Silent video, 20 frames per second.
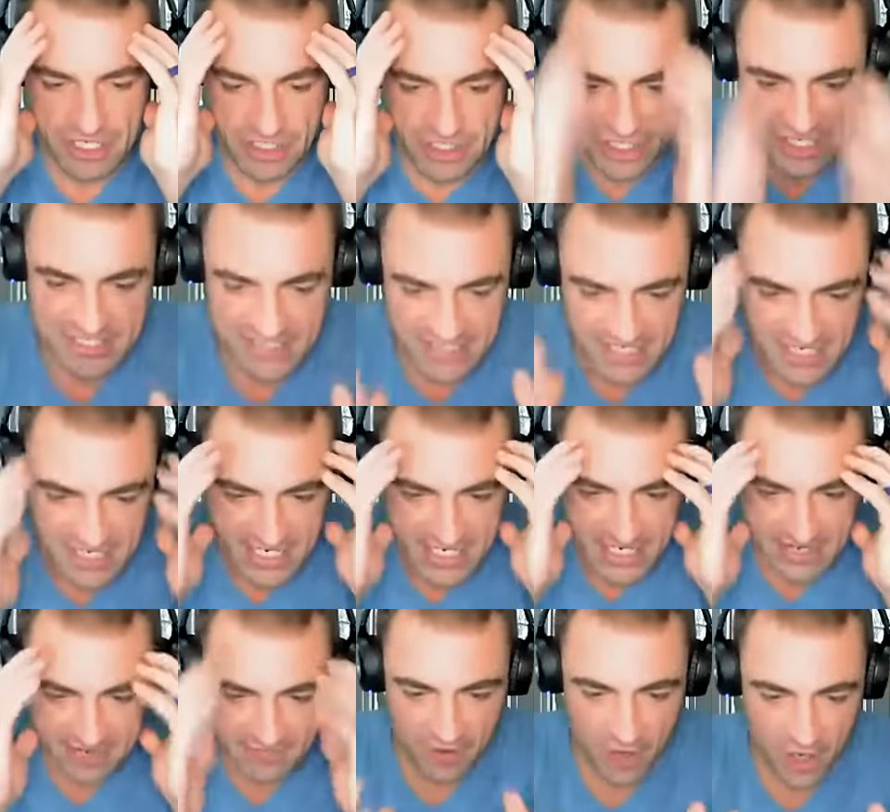just
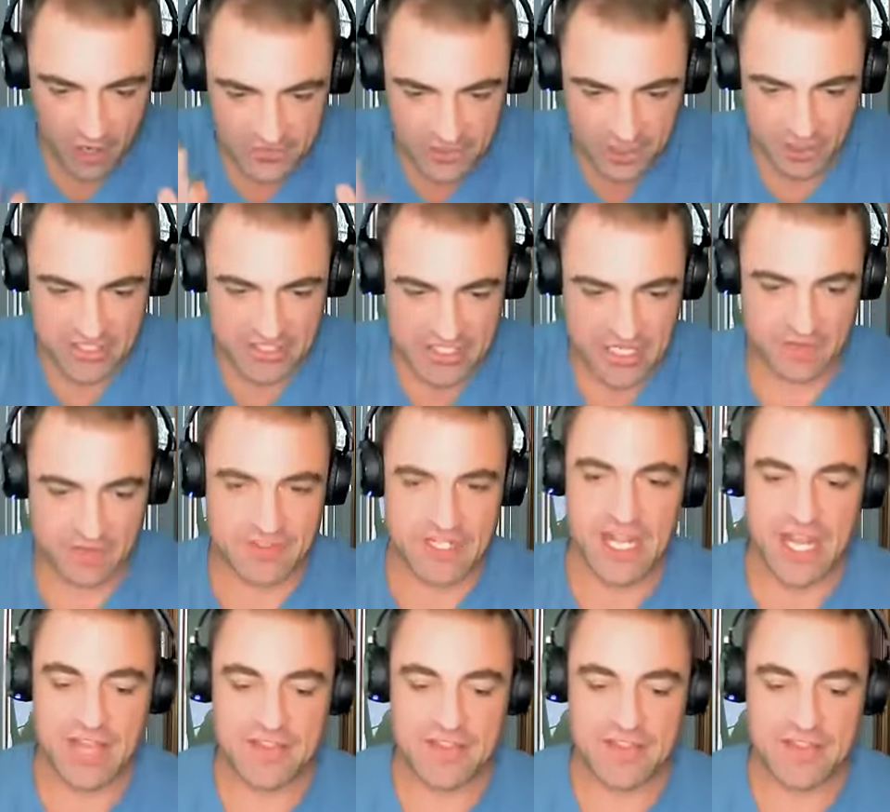involved in ourselves.